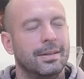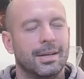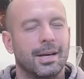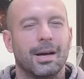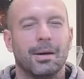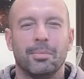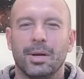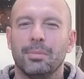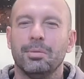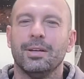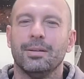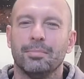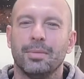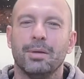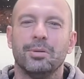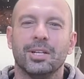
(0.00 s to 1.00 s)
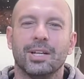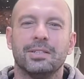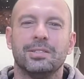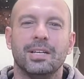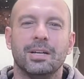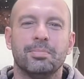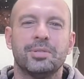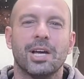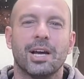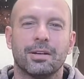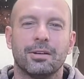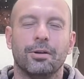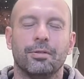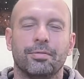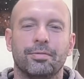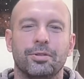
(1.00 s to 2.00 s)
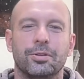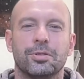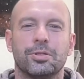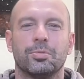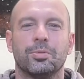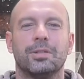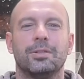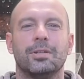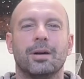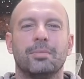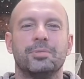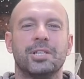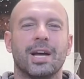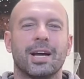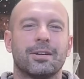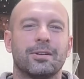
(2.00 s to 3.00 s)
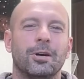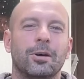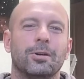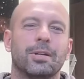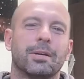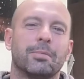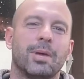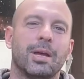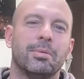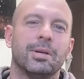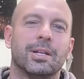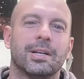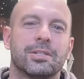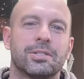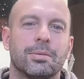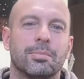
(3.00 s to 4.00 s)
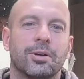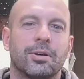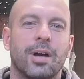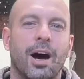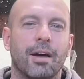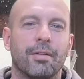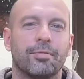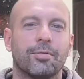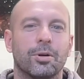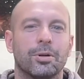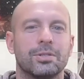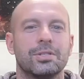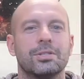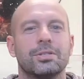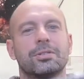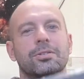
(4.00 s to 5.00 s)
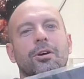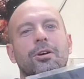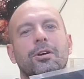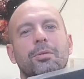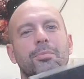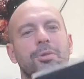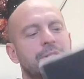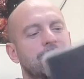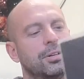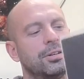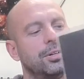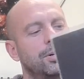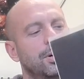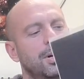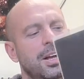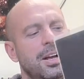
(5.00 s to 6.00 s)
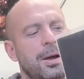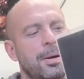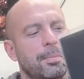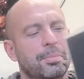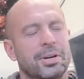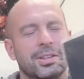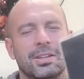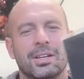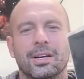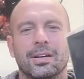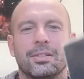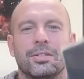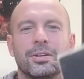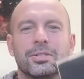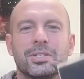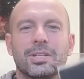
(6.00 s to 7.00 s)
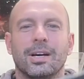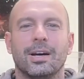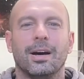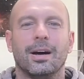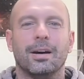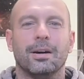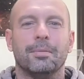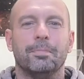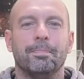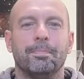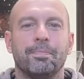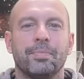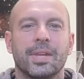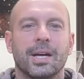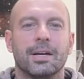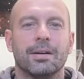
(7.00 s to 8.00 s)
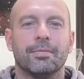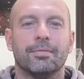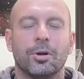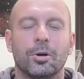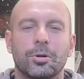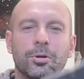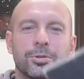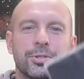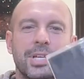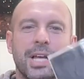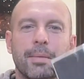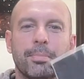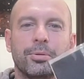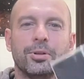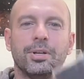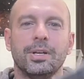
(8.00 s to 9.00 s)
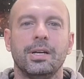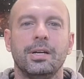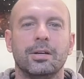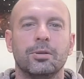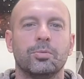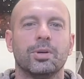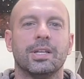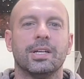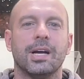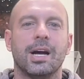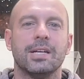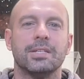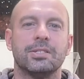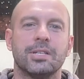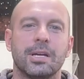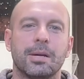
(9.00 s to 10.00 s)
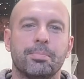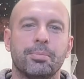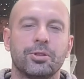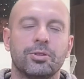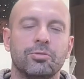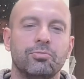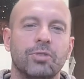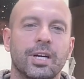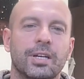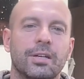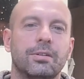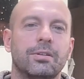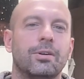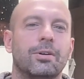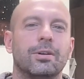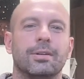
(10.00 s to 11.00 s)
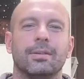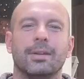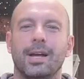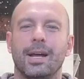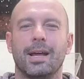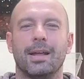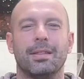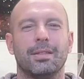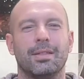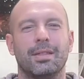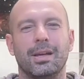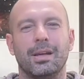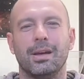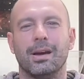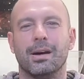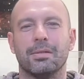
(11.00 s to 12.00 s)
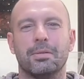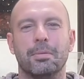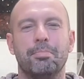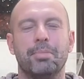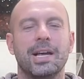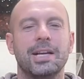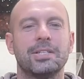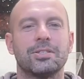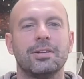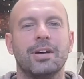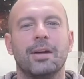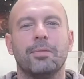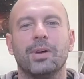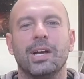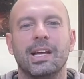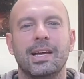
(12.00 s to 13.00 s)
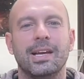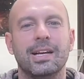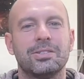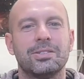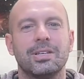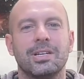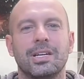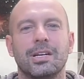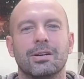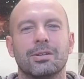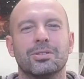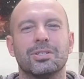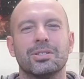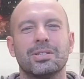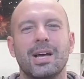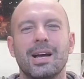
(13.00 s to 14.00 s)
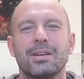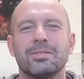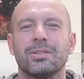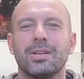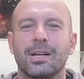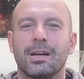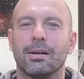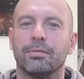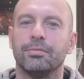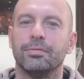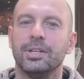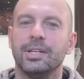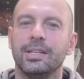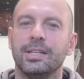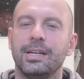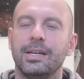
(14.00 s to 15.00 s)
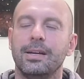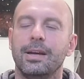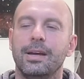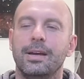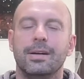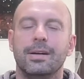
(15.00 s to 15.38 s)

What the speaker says: Yeah, maybe like deep techno fused with dub techno, like maybe like some of Conforce's darker material. But there's a vocal sample in here where the guys say, "Put the record on," and the bass line when it hits in here just has like a really